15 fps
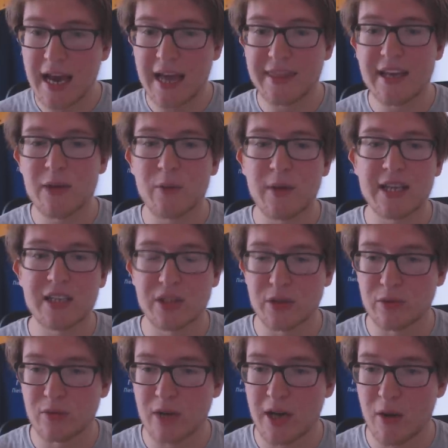they went
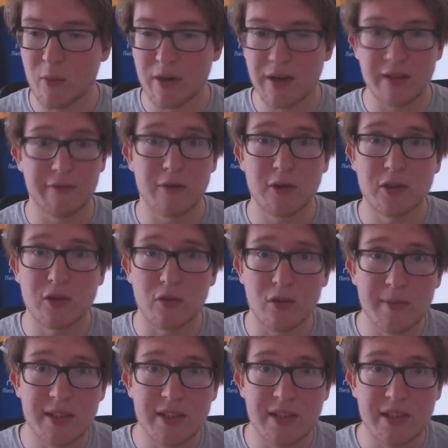to one of the first
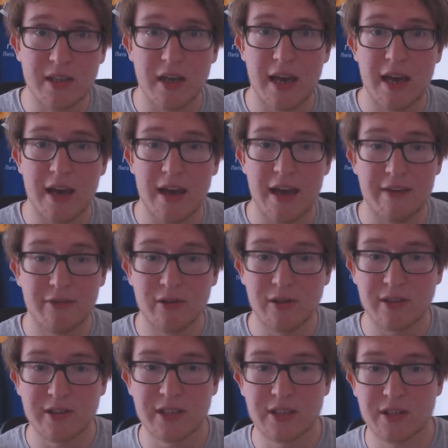tournaments ever in
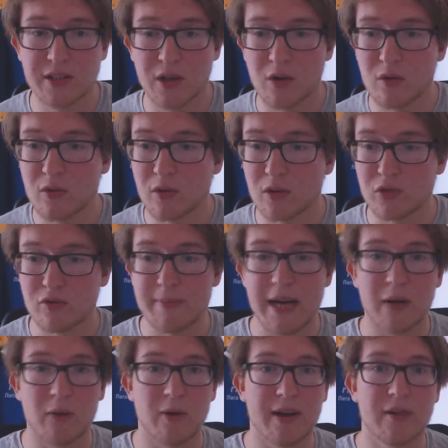CSGO called
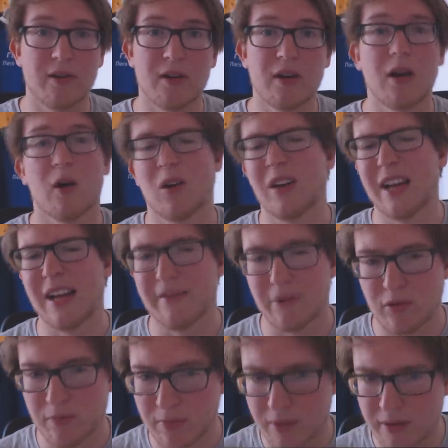DreamHack Winter. Well, not
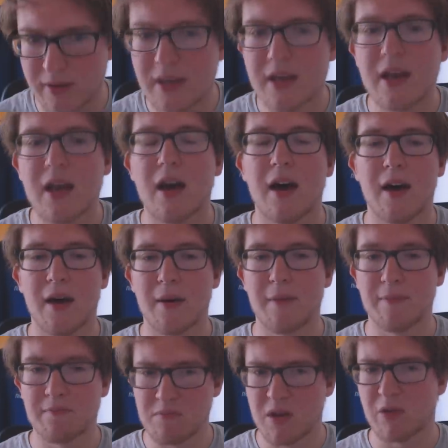ever, but
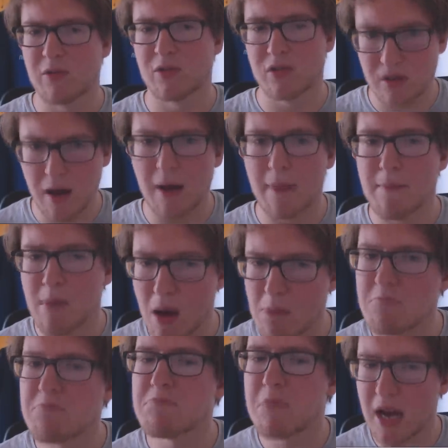there was
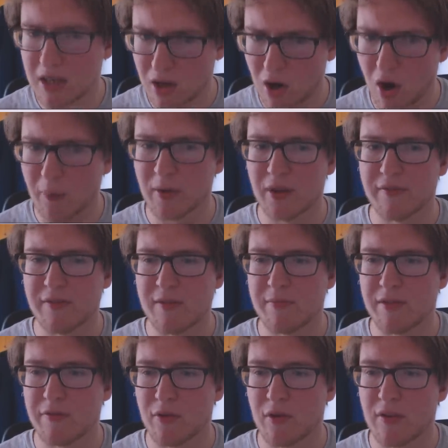a couple of them
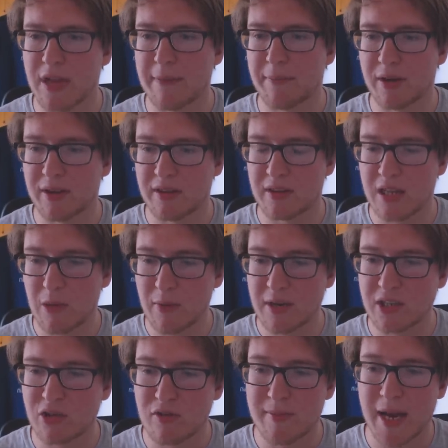before that. But they went
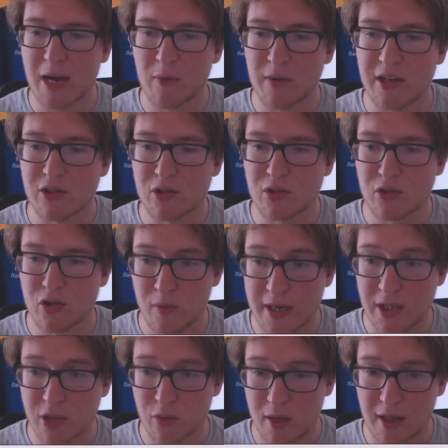to DreamHack Winter
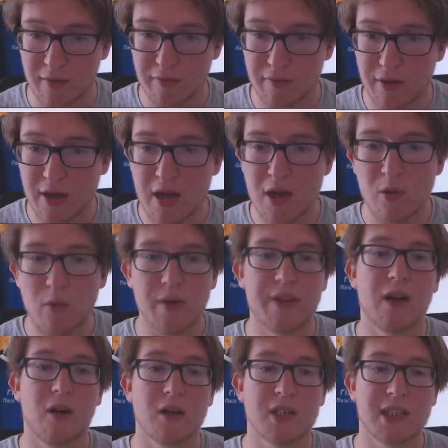2012, where they
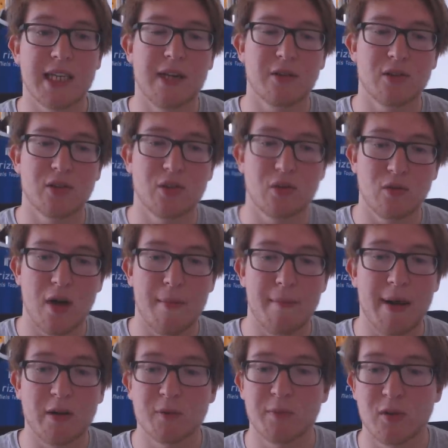lost out to
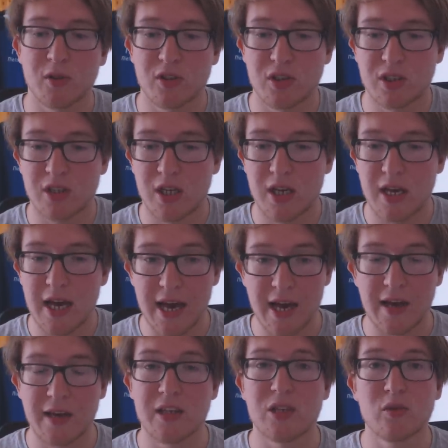Mousesports'
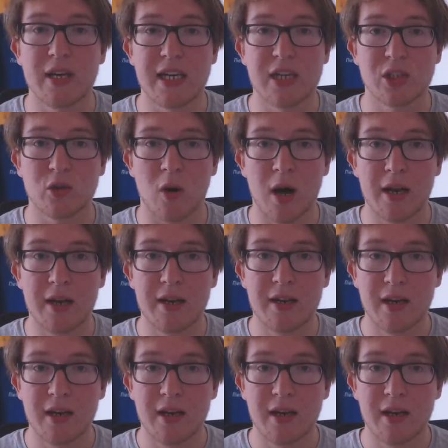UK squad